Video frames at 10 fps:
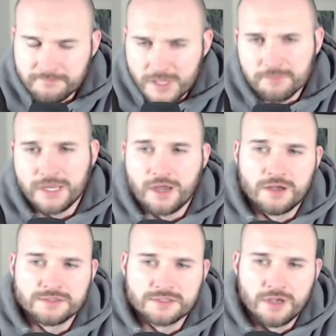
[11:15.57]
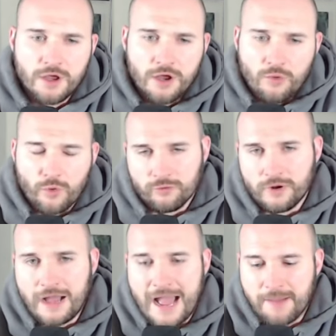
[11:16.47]
Because what
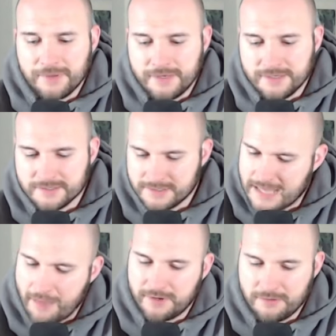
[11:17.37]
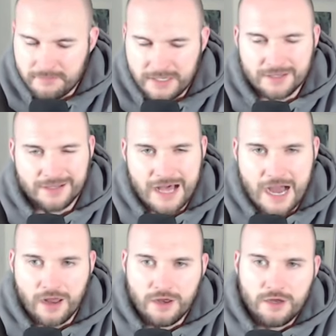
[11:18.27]
will happen is, and this happened to me a
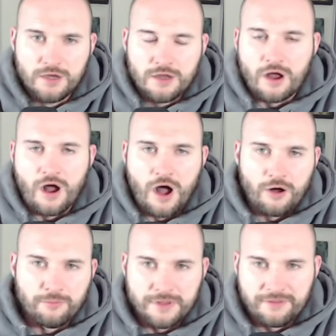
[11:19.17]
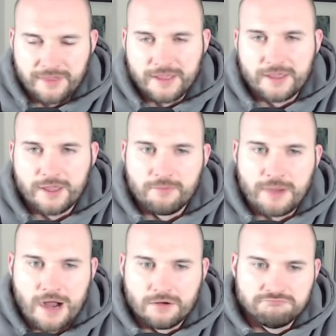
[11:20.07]
lot, I'll be thinking
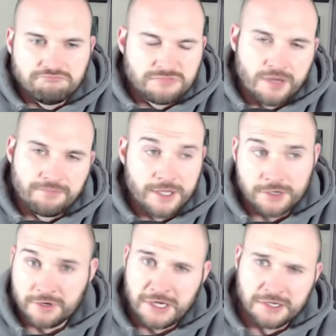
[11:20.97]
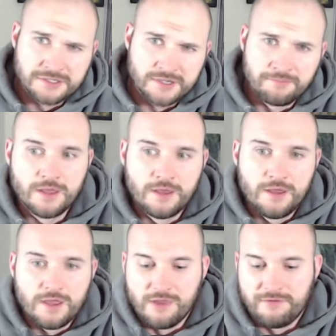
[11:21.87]
about something or hear something.
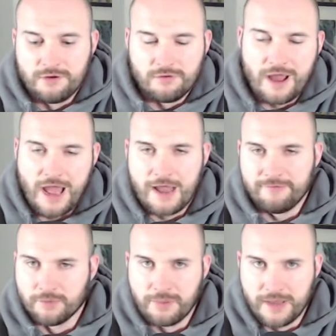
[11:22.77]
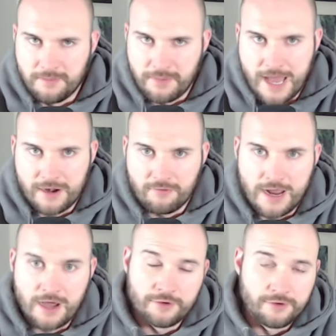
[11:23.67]
If you don't have your pen and pad
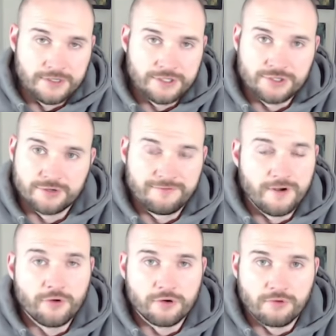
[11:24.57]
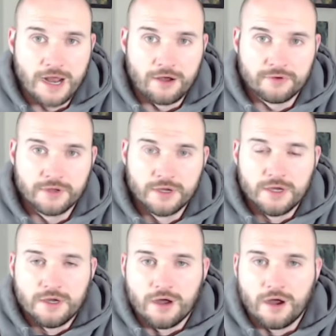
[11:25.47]
around, or at least your phone around,
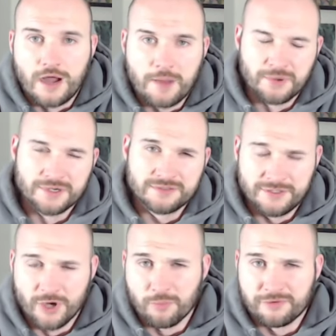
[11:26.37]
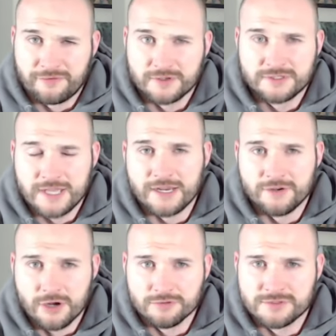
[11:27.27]
uh, I personally don't prefer to take
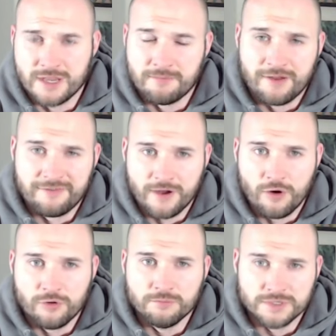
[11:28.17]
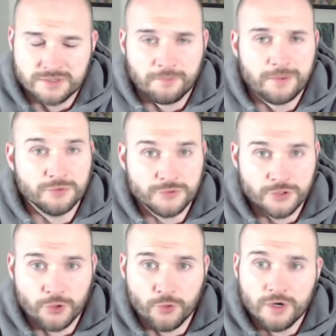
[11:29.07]
notes in my phone, but some people
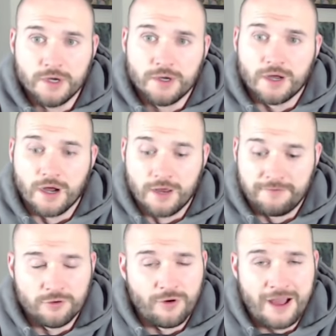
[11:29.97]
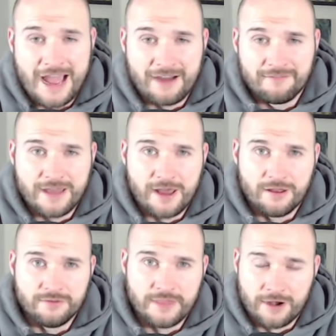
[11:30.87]
do. Uh, if you don't have
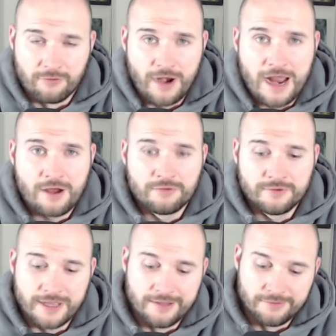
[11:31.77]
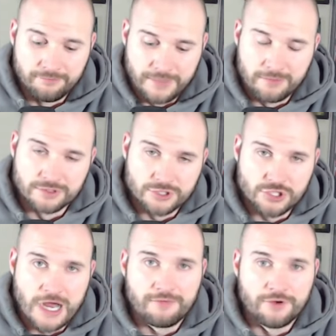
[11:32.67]
that that around and be able to
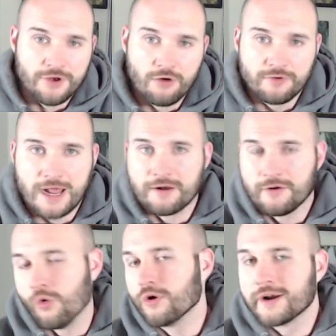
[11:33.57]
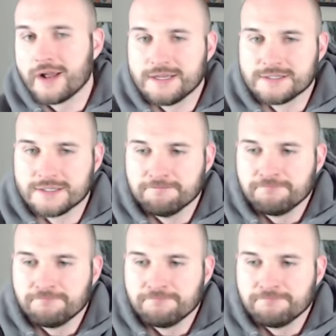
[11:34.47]
jot the note down and organize it,